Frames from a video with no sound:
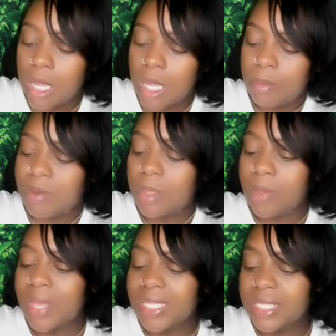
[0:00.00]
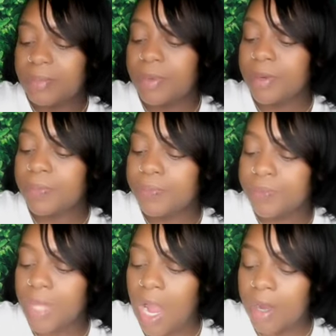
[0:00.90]
below that zipper,
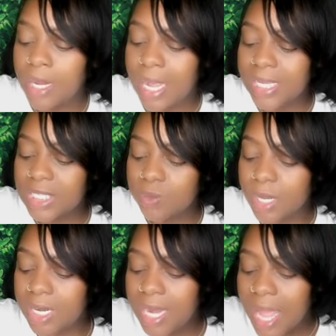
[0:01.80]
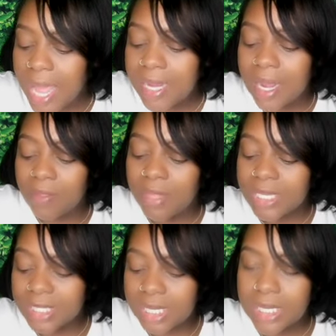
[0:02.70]
our next one. Now
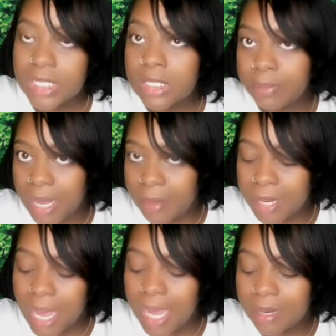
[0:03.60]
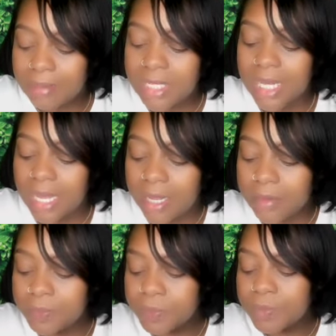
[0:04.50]
this is baby items again.
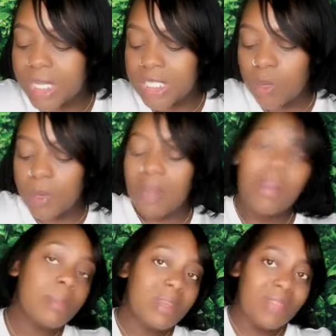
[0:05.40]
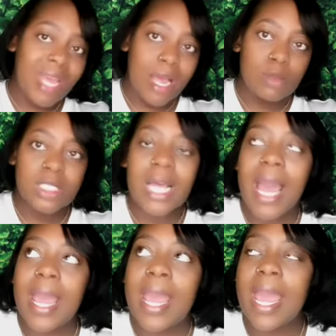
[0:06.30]
So whenever I leave in the house,
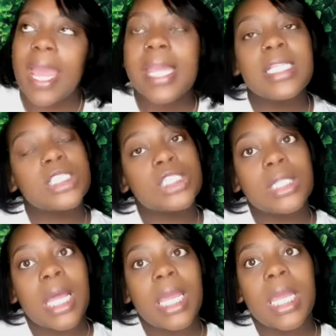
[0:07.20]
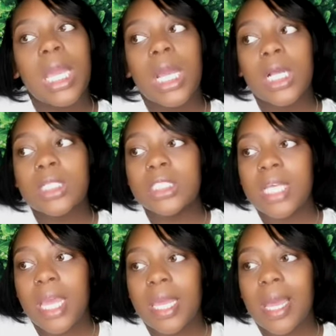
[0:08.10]
I hate to like
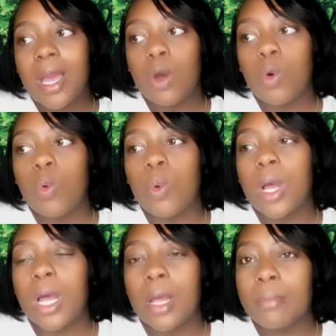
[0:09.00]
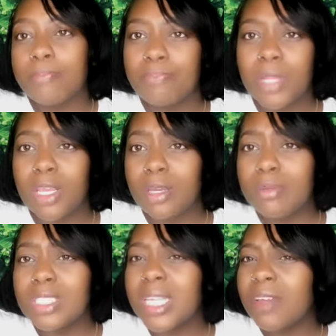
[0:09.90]
take out um a
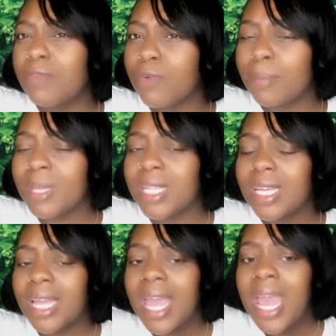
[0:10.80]
huge thing of formula.